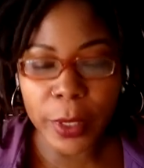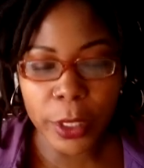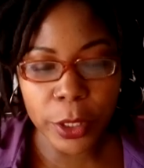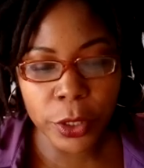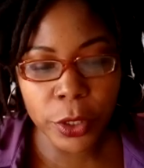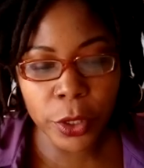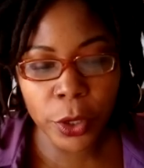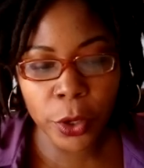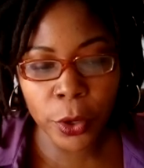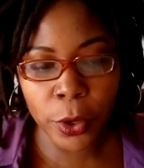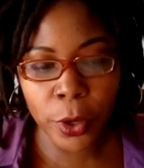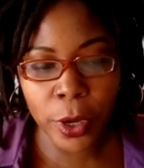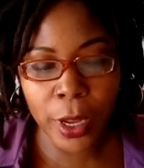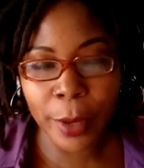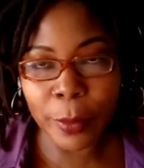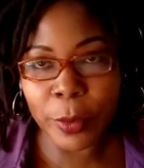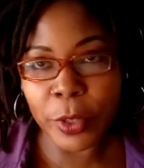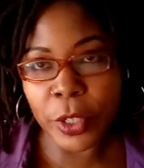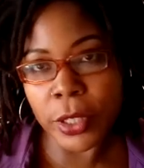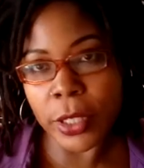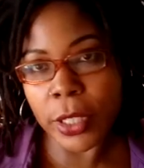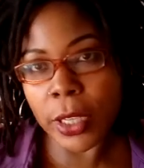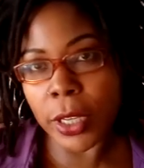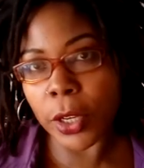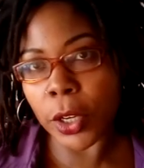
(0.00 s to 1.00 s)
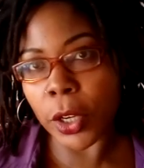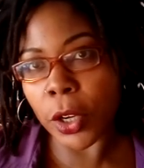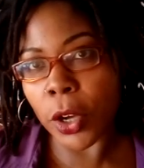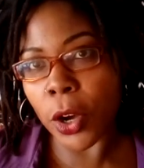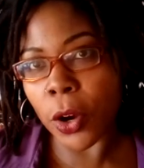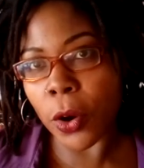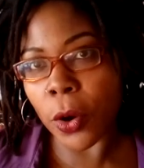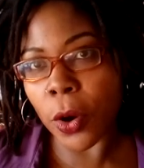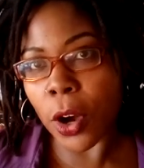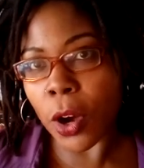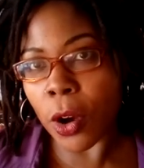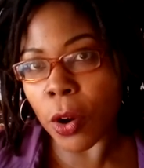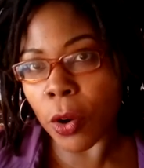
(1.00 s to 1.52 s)
So I'm just going to
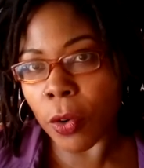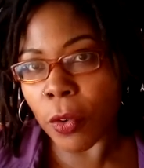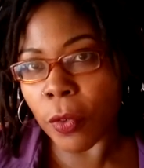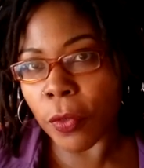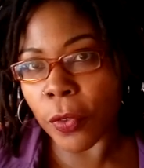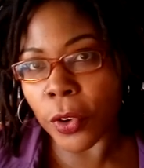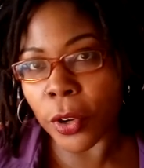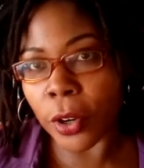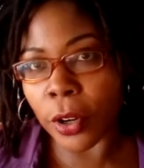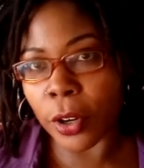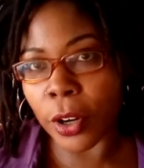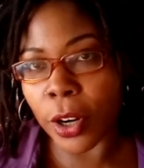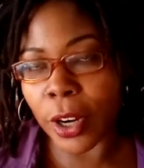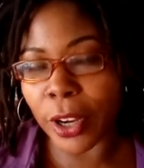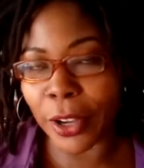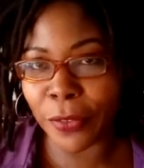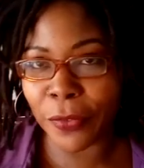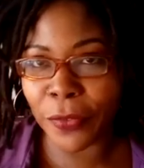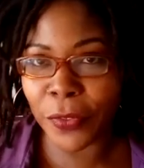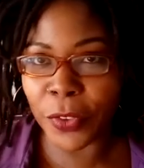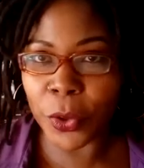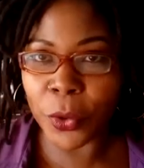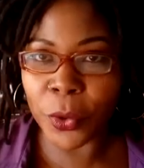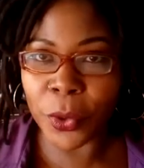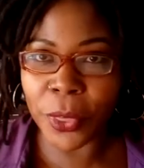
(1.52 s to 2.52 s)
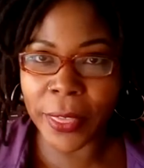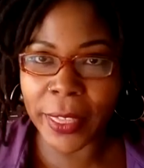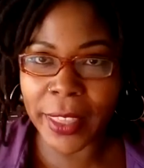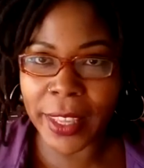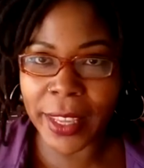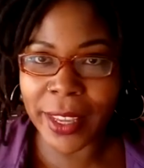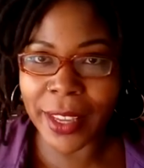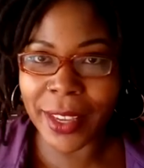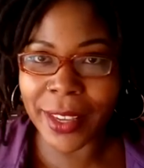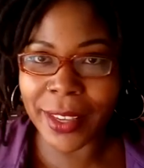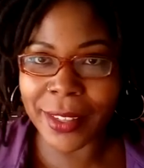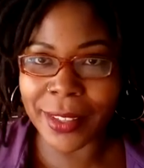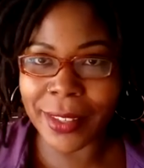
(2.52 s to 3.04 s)
go over a few
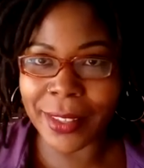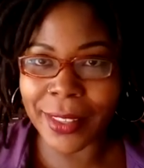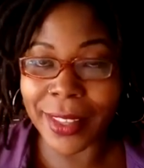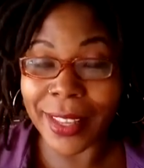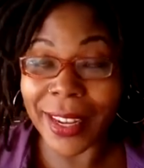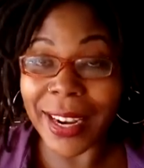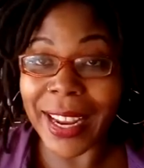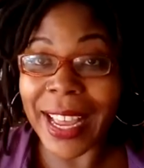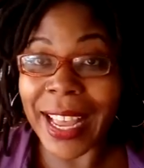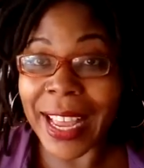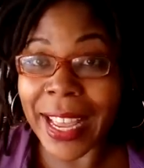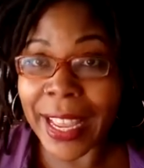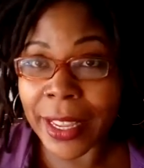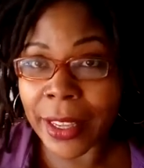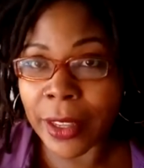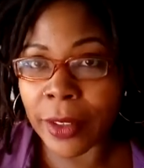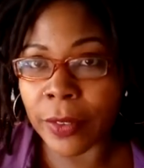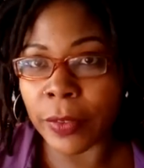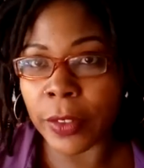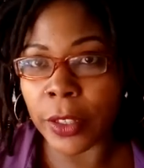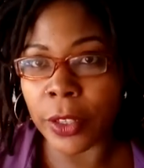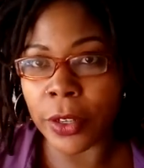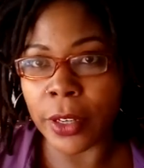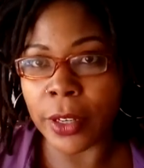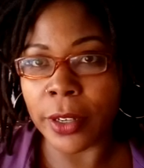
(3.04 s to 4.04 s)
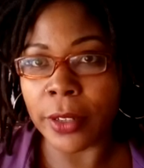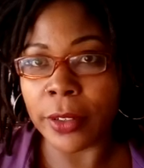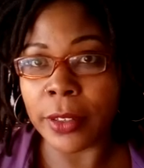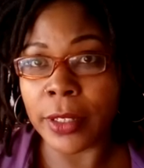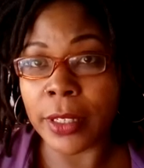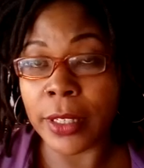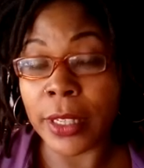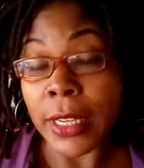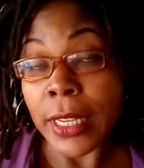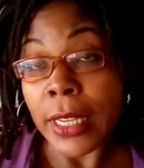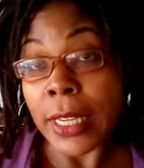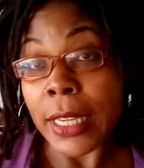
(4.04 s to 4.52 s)
things that I have learned.